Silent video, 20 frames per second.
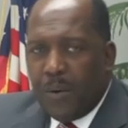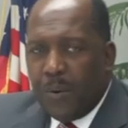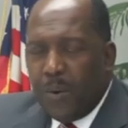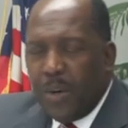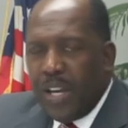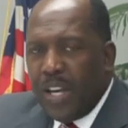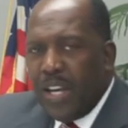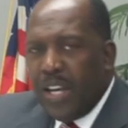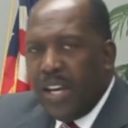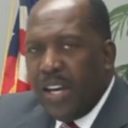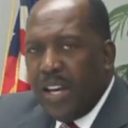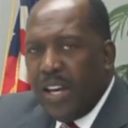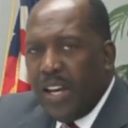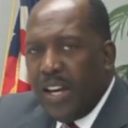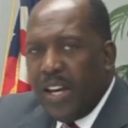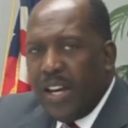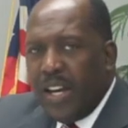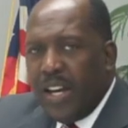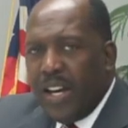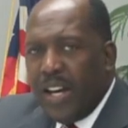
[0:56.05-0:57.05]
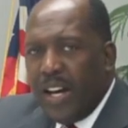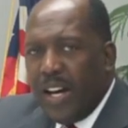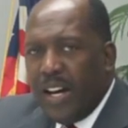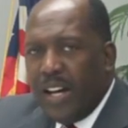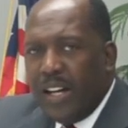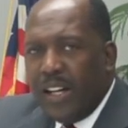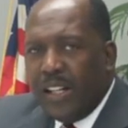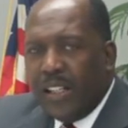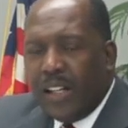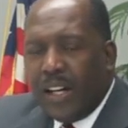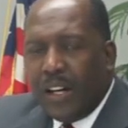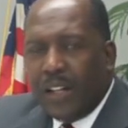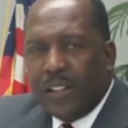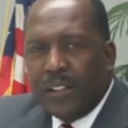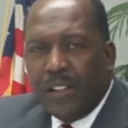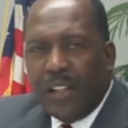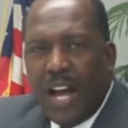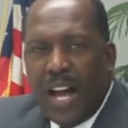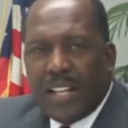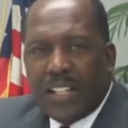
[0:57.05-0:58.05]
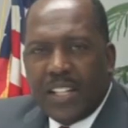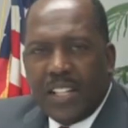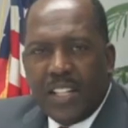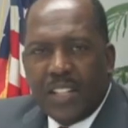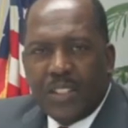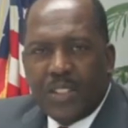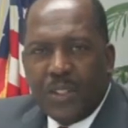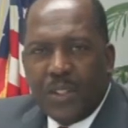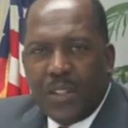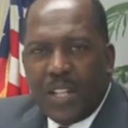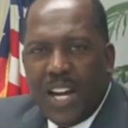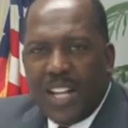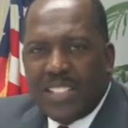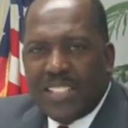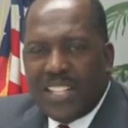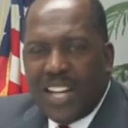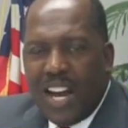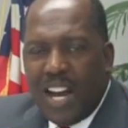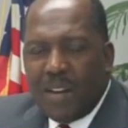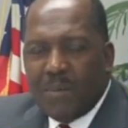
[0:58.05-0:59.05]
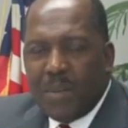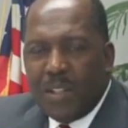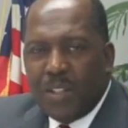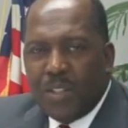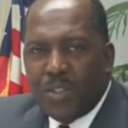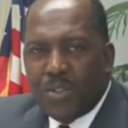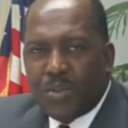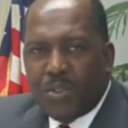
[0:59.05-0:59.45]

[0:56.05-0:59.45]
We are likened unto that time in the